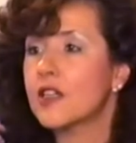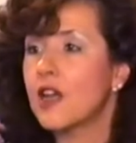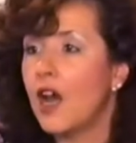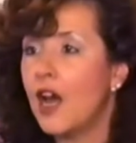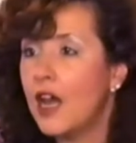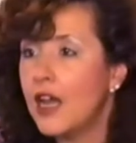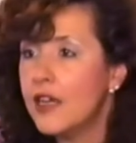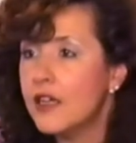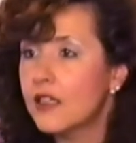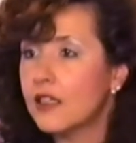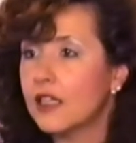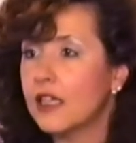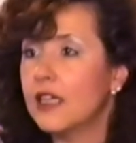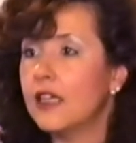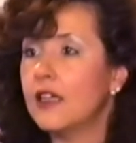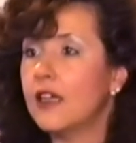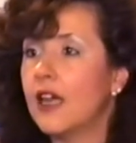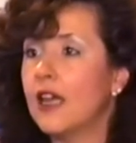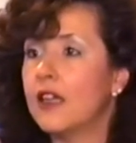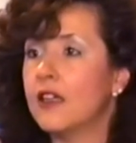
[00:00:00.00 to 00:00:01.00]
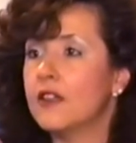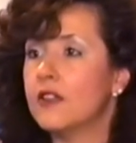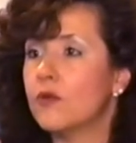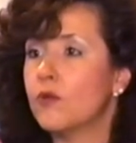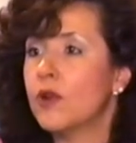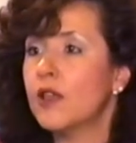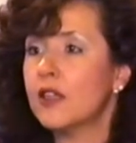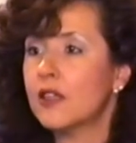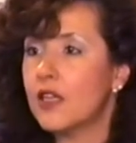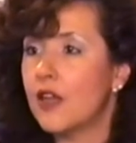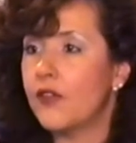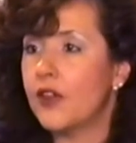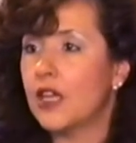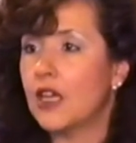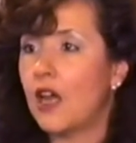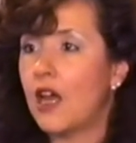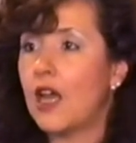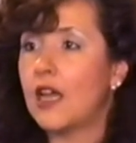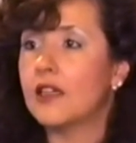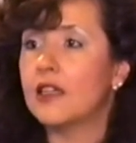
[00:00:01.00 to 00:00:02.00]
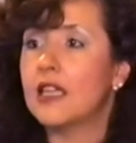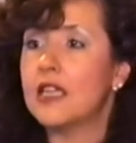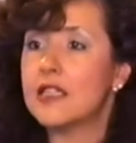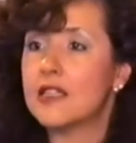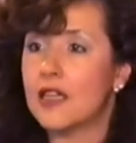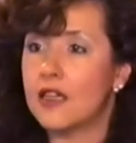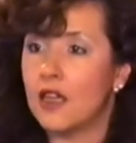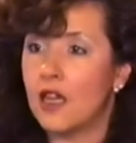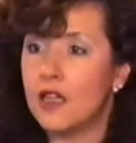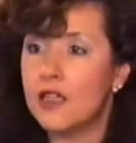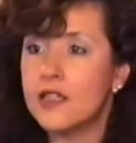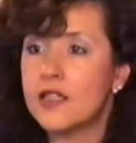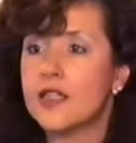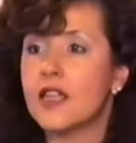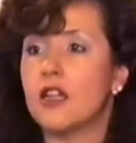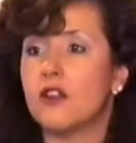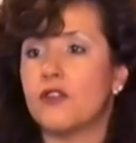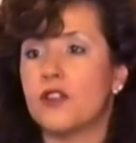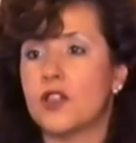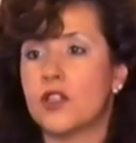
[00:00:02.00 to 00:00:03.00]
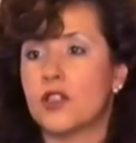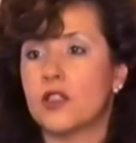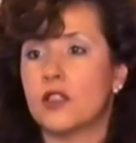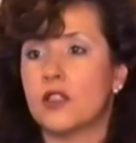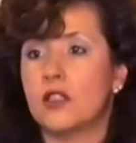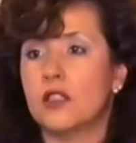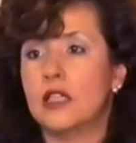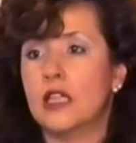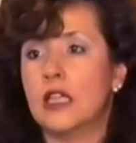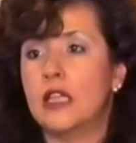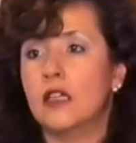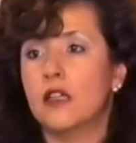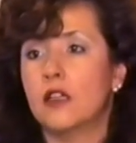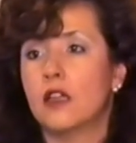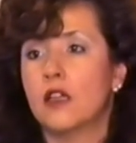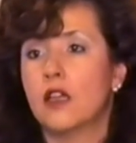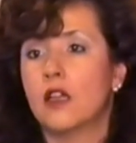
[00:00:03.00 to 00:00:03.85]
kindly and with loving kindness and unselfishly,